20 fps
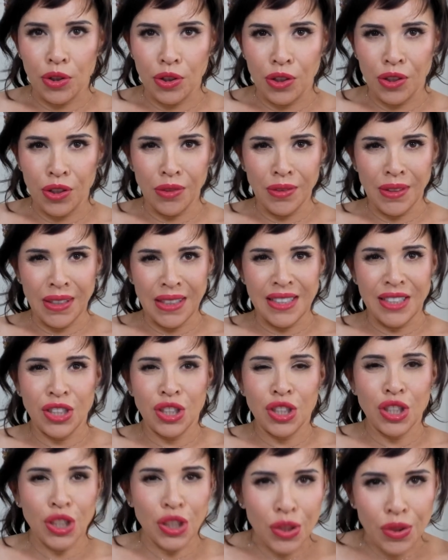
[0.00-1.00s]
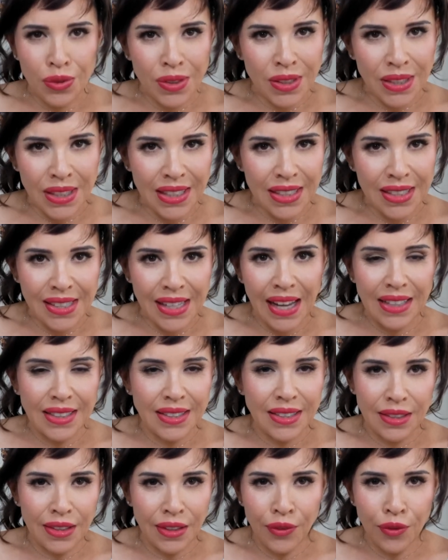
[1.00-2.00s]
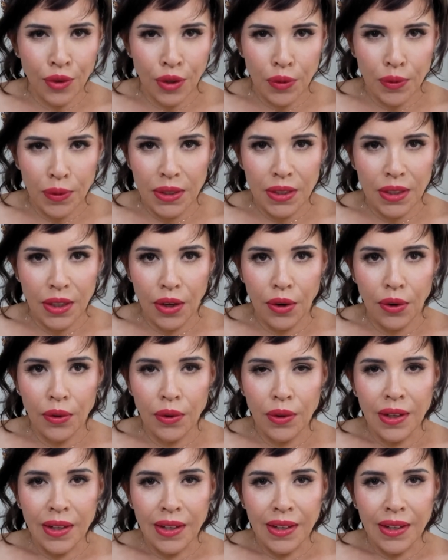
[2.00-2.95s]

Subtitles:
You don't get to choose the exact delivery window.